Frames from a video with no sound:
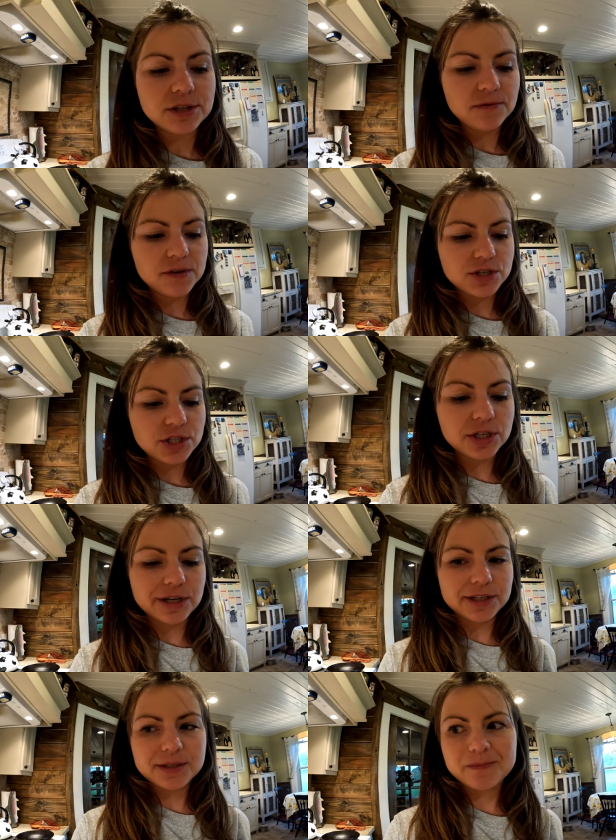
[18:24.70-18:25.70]
that the fish is
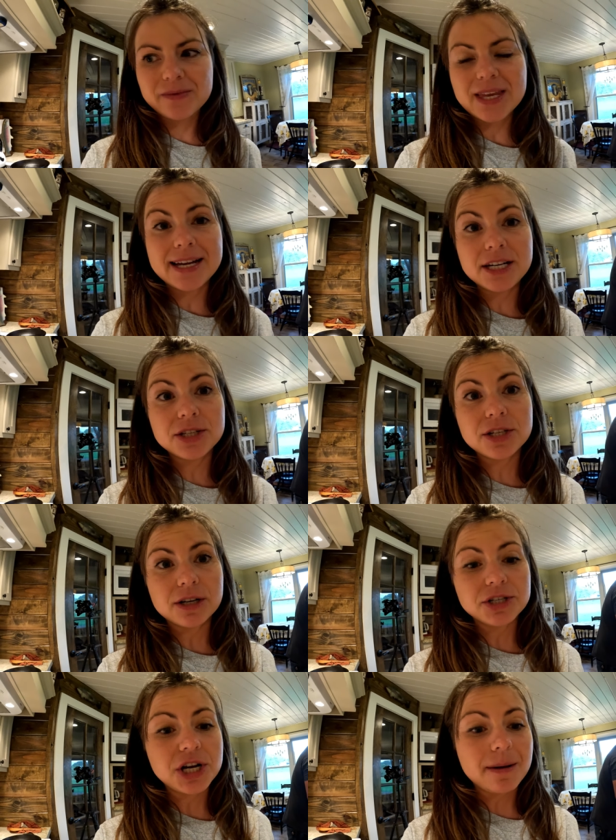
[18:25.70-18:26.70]
cooked, I need to
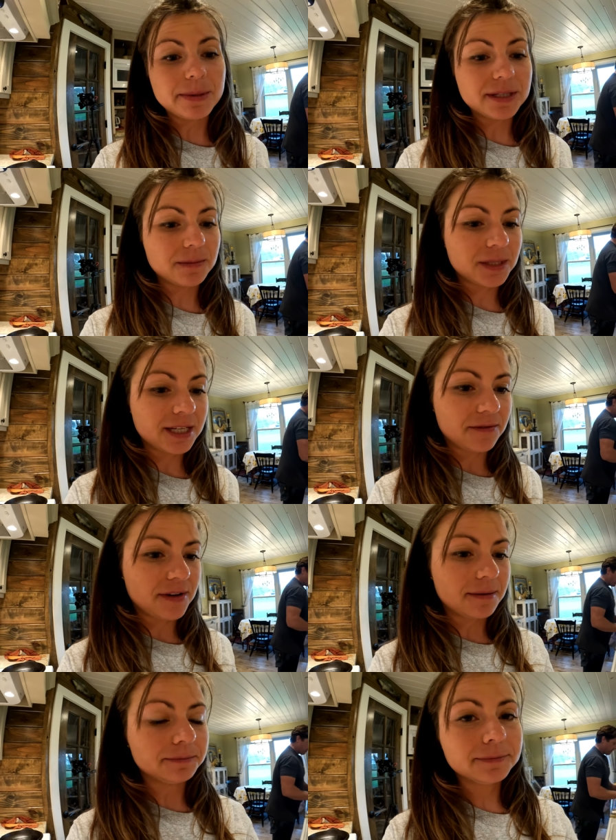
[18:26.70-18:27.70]
start chopping some stuff
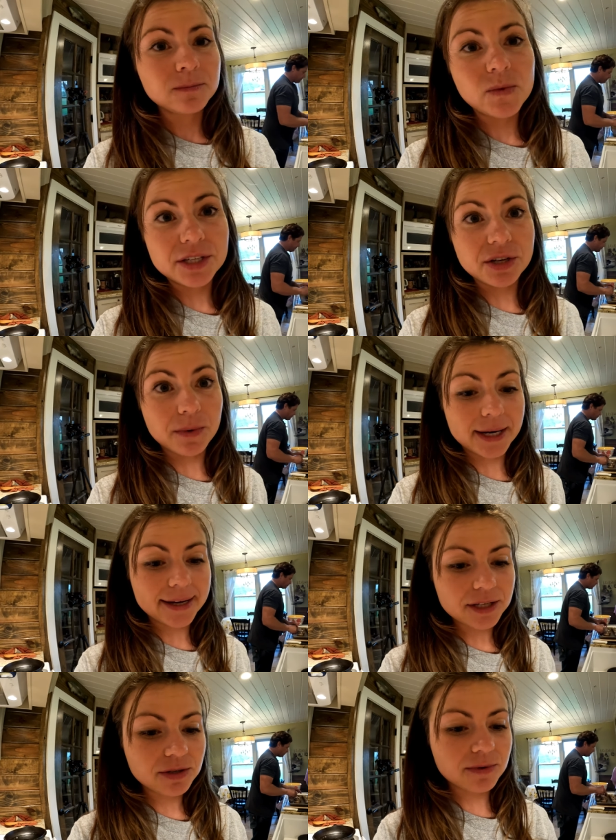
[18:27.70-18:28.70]
up. So what I
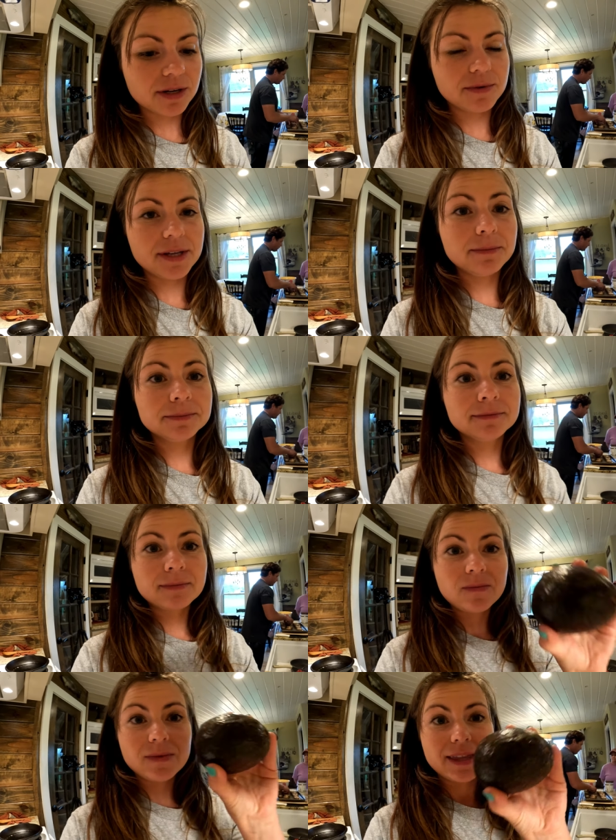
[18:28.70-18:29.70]
got to work with
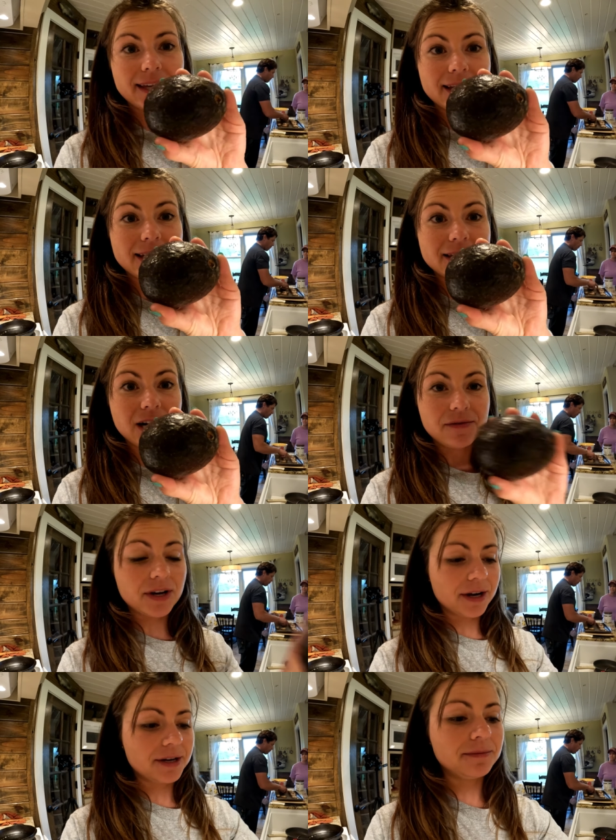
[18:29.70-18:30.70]
is an
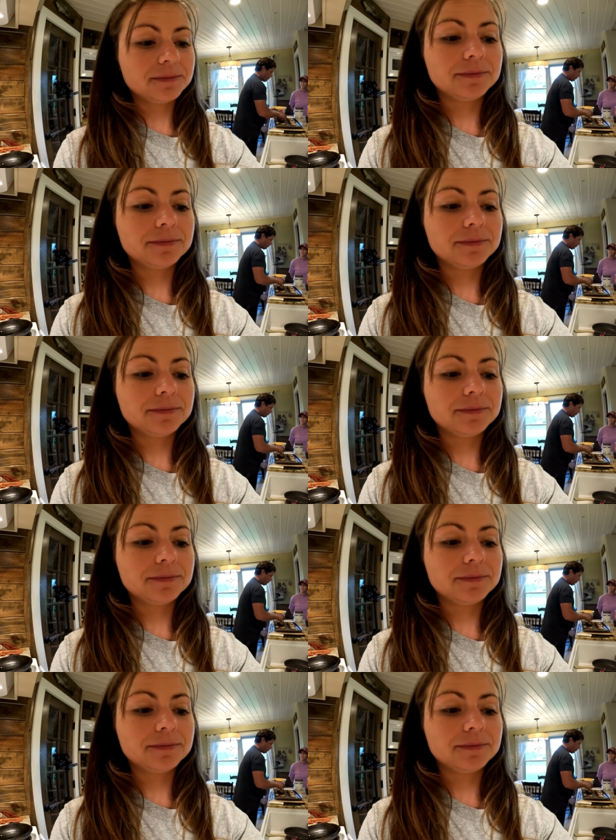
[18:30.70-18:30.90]
avocado,